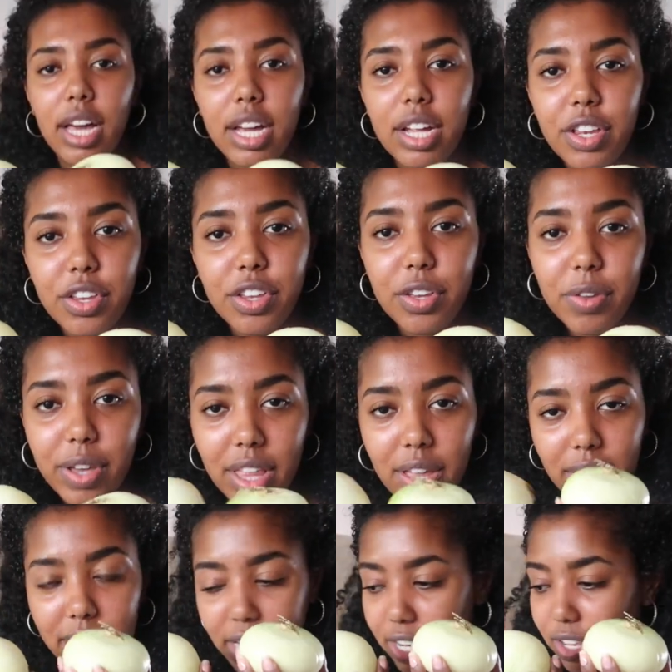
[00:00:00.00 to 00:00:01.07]
and 2
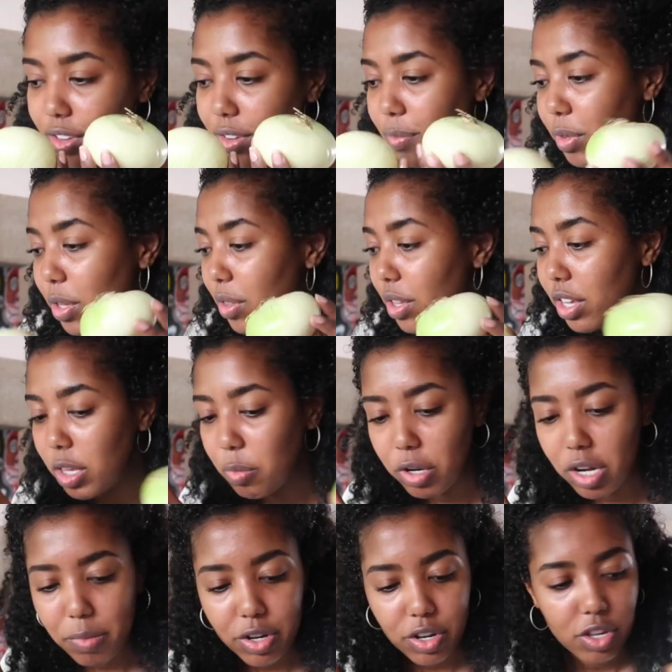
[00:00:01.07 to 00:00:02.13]
yellow onions. So this is
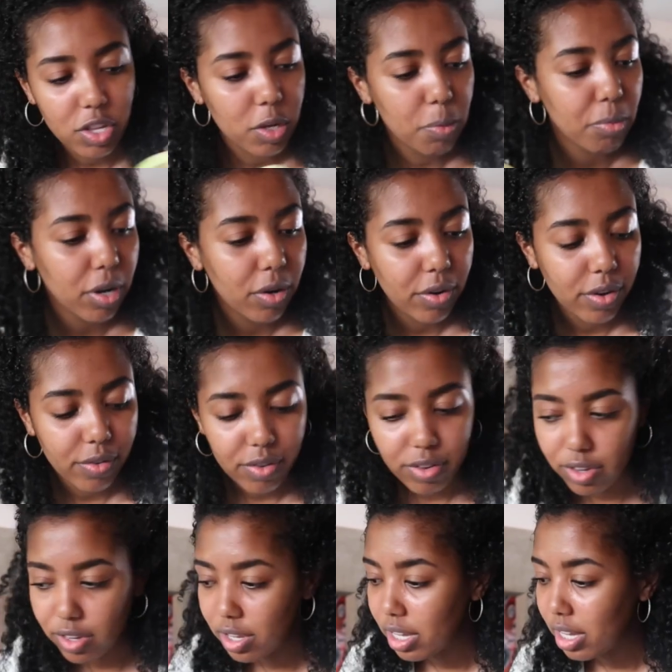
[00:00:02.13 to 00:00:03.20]
pretty much just the
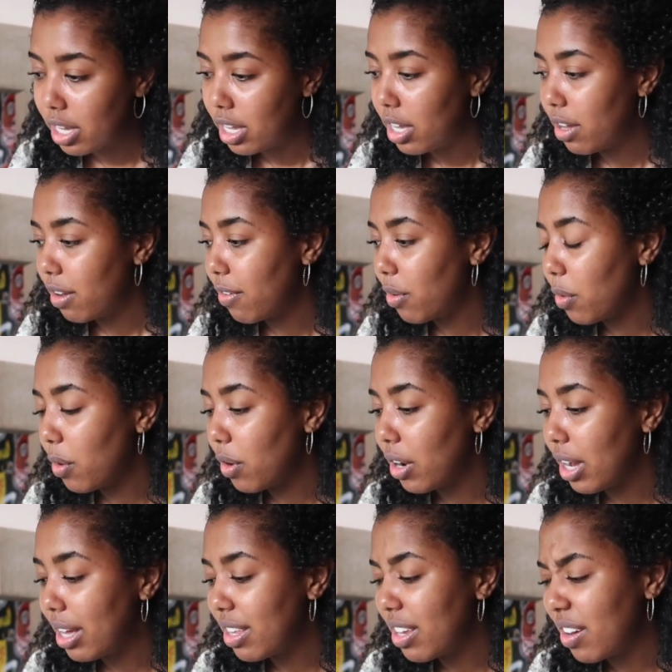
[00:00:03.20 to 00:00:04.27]
produce
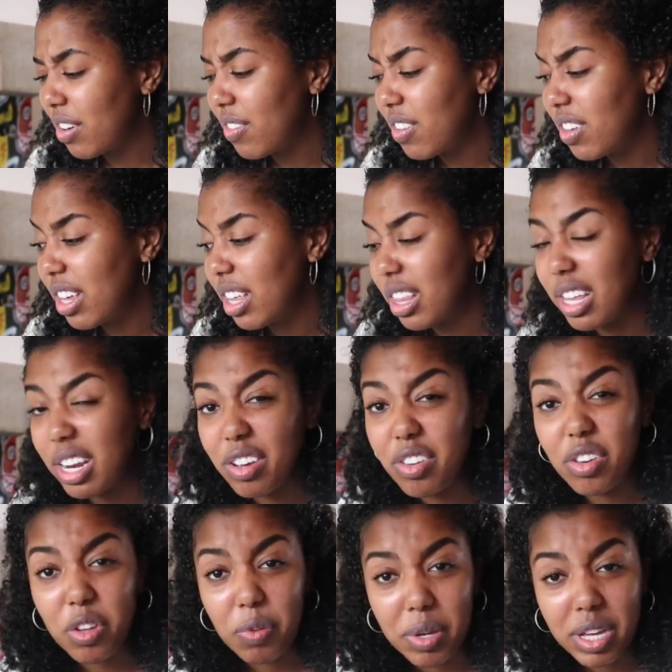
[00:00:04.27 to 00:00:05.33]
for, I honestly feel like the
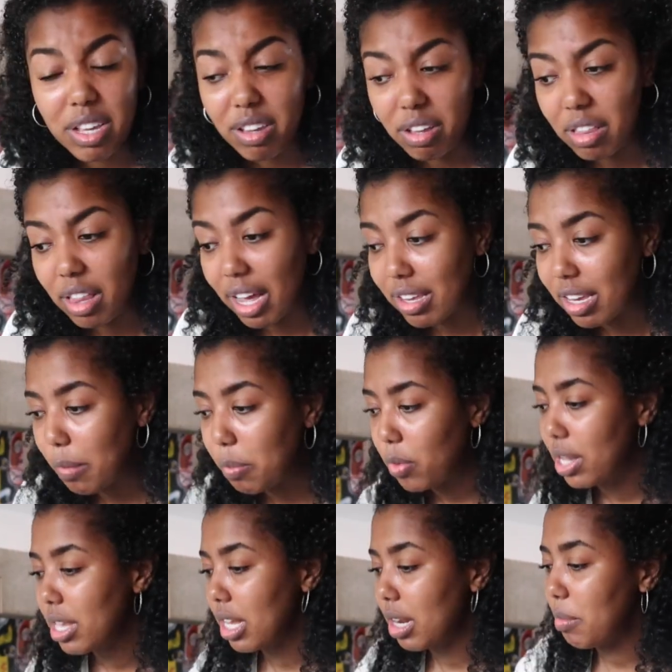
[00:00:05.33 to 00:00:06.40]
next 2 weeks, like the last
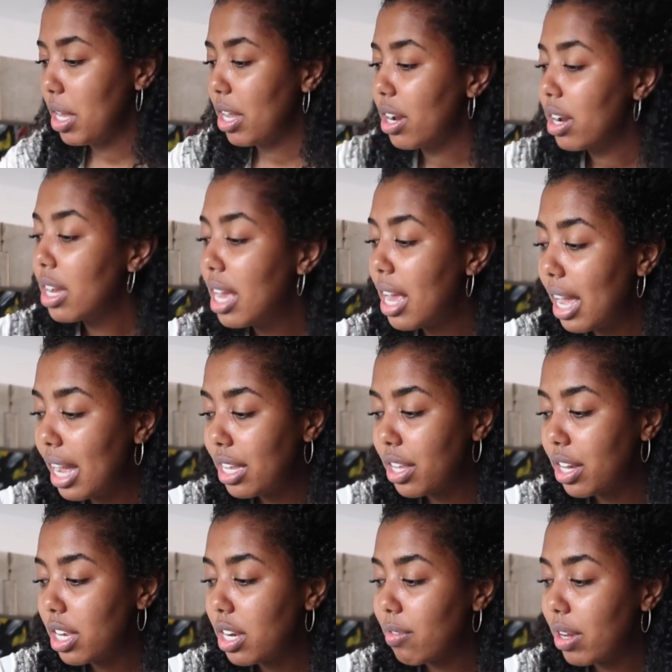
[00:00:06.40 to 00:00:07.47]
couple weeks that I'm here. I
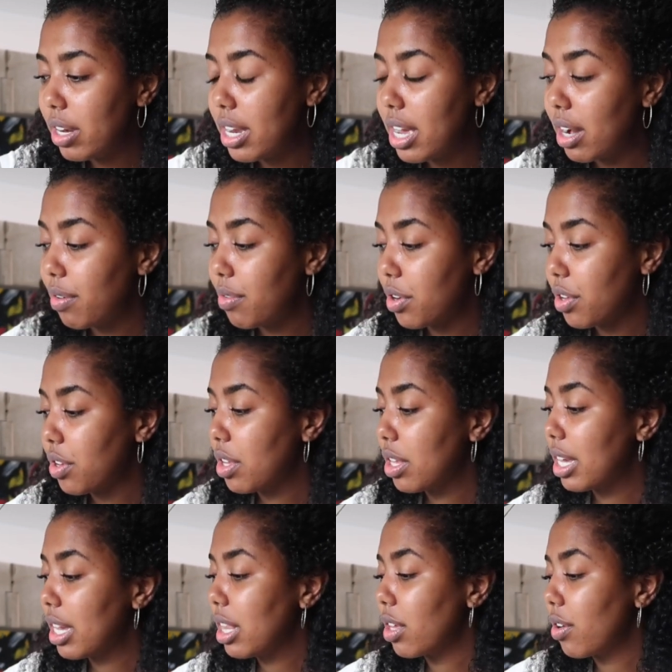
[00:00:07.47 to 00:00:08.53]
plan to run down just
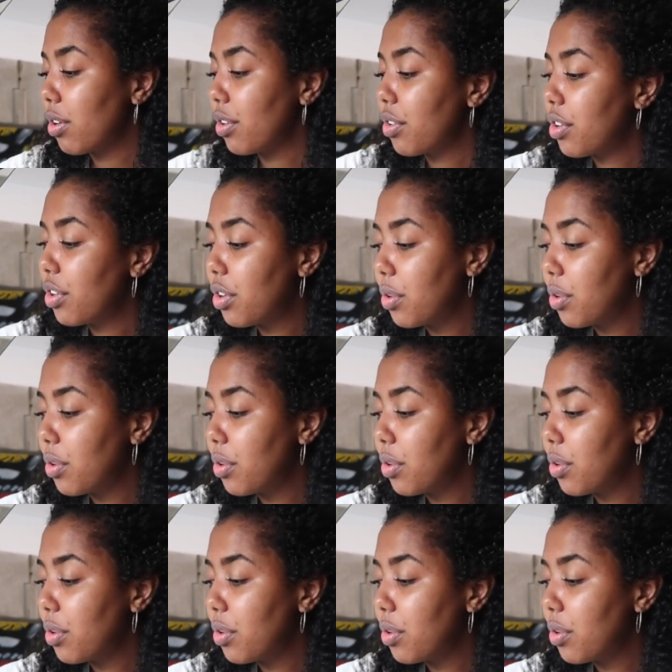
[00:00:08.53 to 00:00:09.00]
to like the grocery